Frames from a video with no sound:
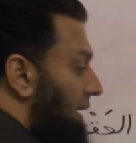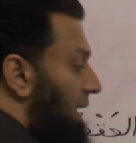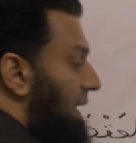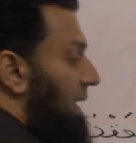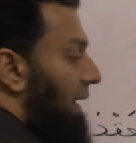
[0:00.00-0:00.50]

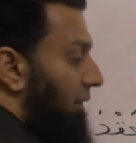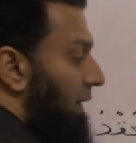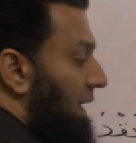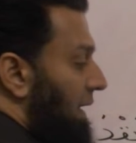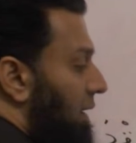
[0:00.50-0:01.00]
li, if
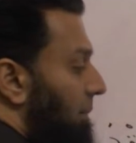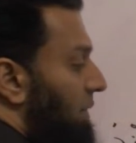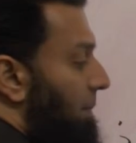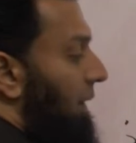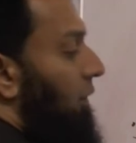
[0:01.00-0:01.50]
li
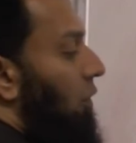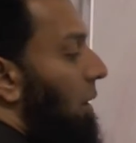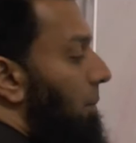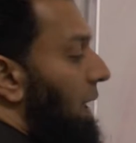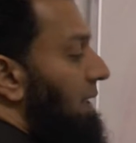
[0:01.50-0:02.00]
comes before a
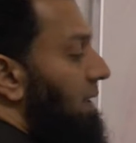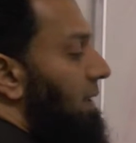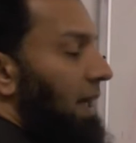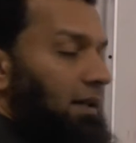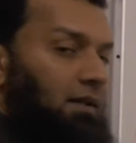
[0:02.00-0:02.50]
present
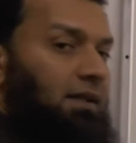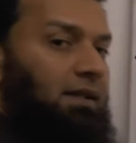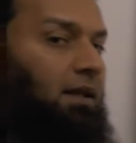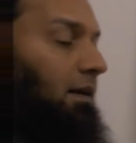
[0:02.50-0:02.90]
tense